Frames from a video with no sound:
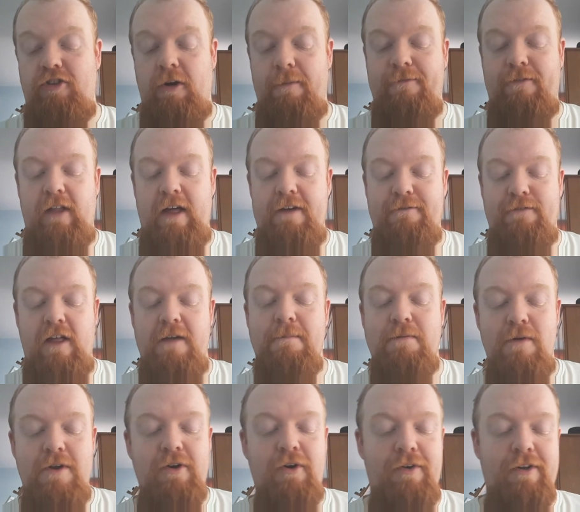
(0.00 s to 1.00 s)
for
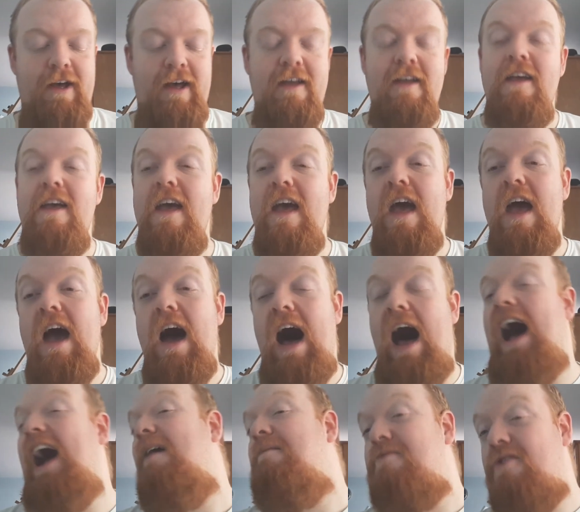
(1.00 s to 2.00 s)
pre-order,
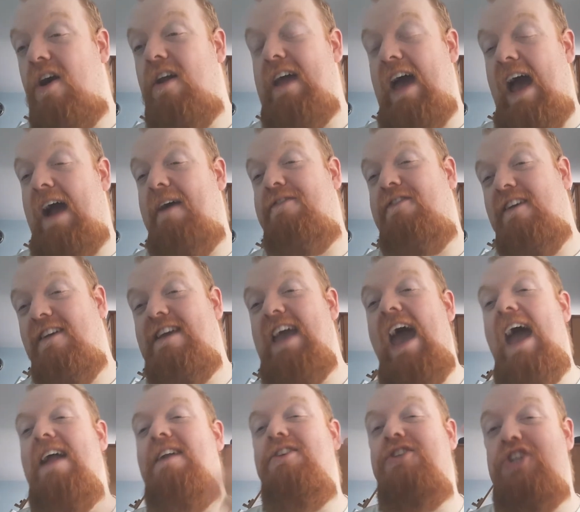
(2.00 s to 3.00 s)
I'm gonna have to
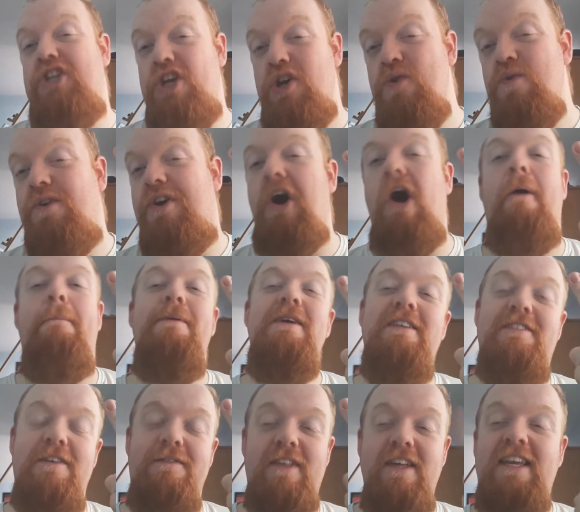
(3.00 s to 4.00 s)
get 2
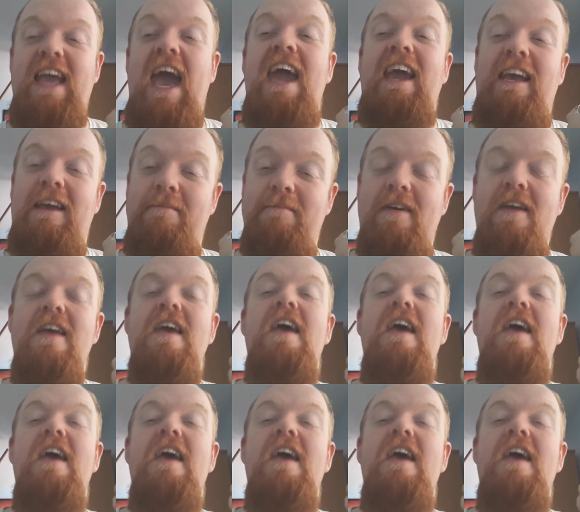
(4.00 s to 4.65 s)
copies of the game.